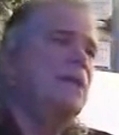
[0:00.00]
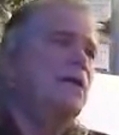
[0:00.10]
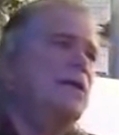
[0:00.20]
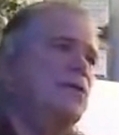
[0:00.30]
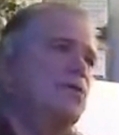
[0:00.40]

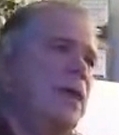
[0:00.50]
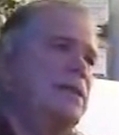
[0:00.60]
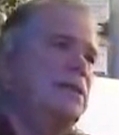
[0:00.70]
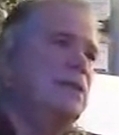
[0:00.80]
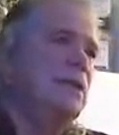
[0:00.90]
look at the
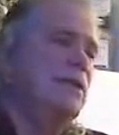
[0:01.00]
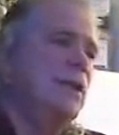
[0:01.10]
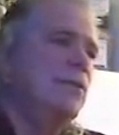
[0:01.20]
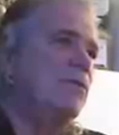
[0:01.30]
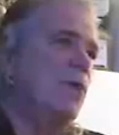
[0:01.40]
race, you know,
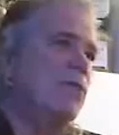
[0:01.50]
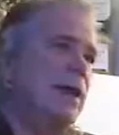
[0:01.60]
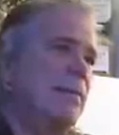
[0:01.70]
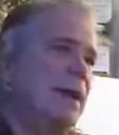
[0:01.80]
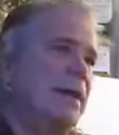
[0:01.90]
that we've all
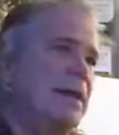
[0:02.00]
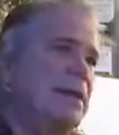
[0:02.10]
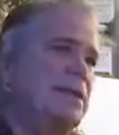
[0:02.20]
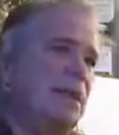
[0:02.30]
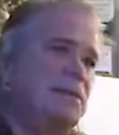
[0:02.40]
read about in
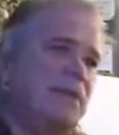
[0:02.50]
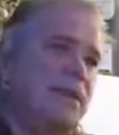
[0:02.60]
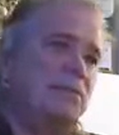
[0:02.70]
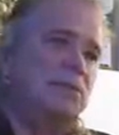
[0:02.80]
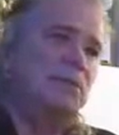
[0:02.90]
Aesop's
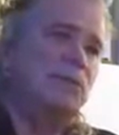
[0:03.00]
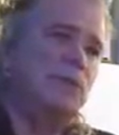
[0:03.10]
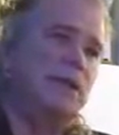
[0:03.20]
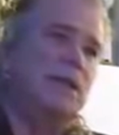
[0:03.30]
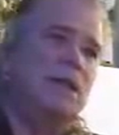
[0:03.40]
fables
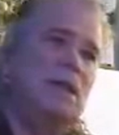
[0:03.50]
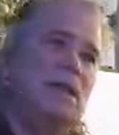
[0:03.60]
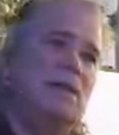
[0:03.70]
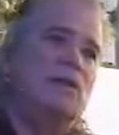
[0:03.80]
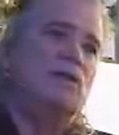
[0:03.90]
between
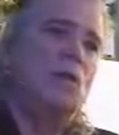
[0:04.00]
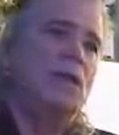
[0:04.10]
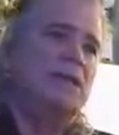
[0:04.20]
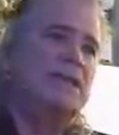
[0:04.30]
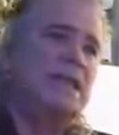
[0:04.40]
the
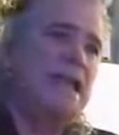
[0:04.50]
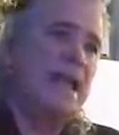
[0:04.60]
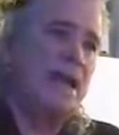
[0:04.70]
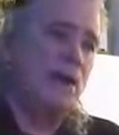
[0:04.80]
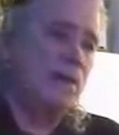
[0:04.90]
tortoise and the
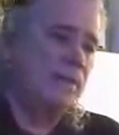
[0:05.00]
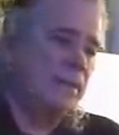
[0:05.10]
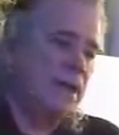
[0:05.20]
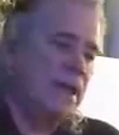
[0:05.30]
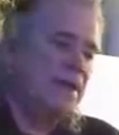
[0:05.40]
hare.
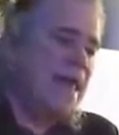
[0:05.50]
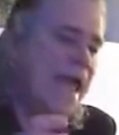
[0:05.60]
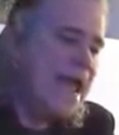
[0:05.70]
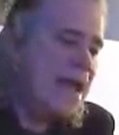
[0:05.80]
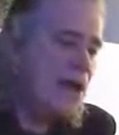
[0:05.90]
The
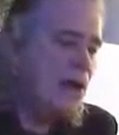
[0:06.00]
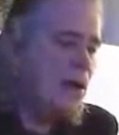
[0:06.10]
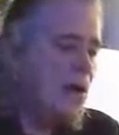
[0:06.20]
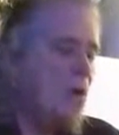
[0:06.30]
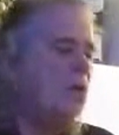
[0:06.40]

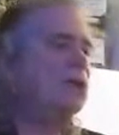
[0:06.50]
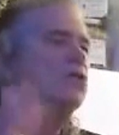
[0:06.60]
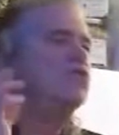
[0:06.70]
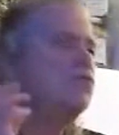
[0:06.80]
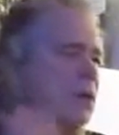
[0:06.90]
hare
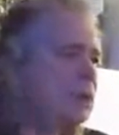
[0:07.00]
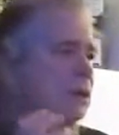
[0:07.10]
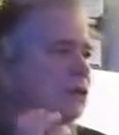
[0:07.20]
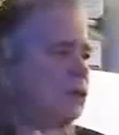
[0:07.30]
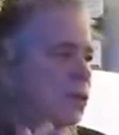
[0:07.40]
was
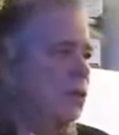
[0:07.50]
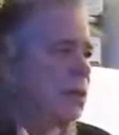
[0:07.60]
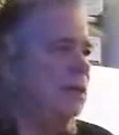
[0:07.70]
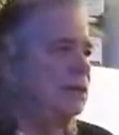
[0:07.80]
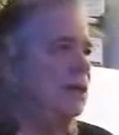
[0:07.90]
really
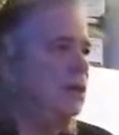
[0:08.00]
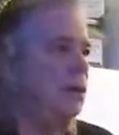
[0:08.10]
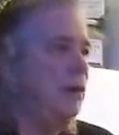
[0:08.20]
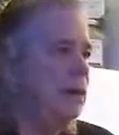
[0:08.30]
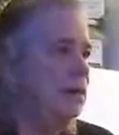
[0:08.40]
sure he's going
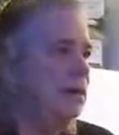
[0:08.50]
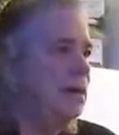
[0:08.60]
to win.